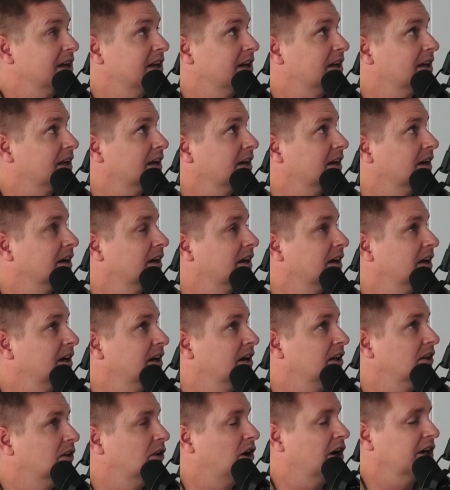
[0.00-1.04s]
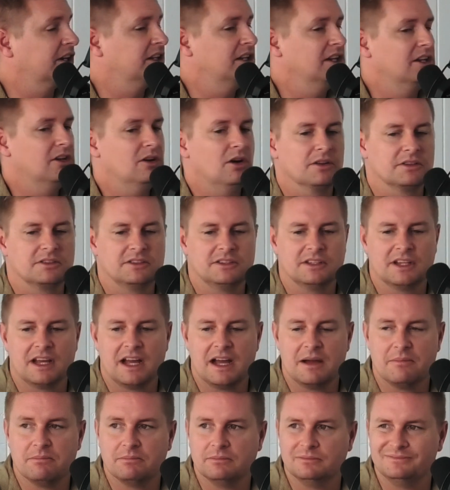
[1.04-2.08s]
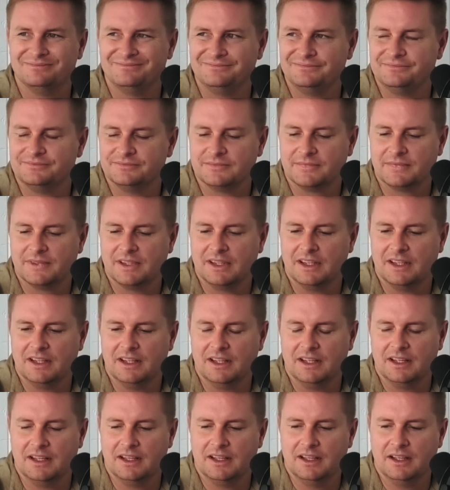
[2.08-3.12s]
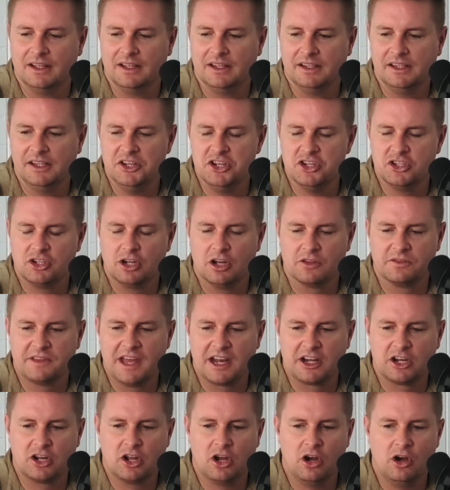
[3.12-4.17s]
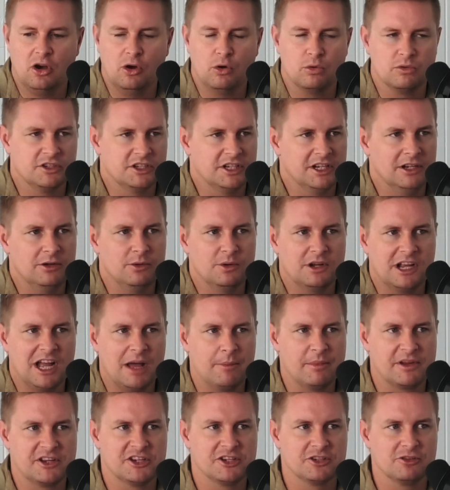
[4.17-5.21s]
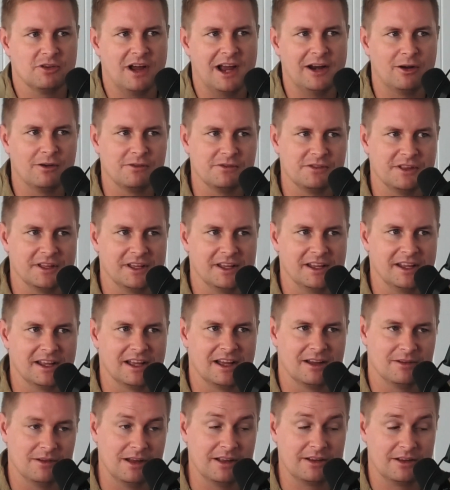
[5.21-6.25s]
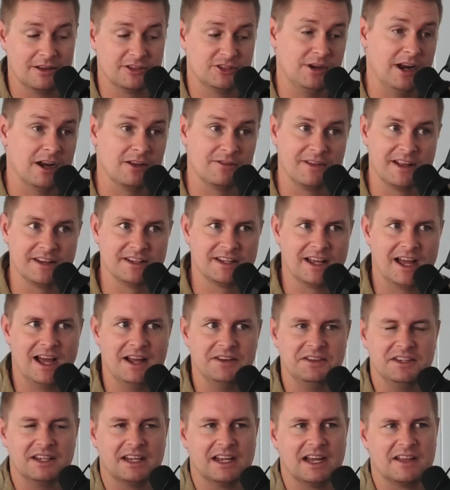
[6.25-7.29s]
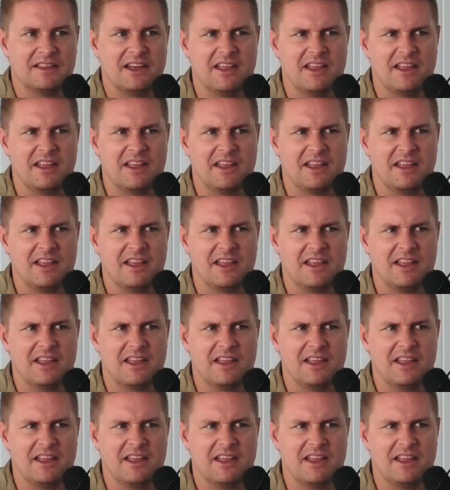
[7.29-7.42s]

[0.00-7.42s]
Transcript: Oh, sure. Like you got, um, you just got that cold chill coming straight off the uh, straight off Antarctica. Yeah.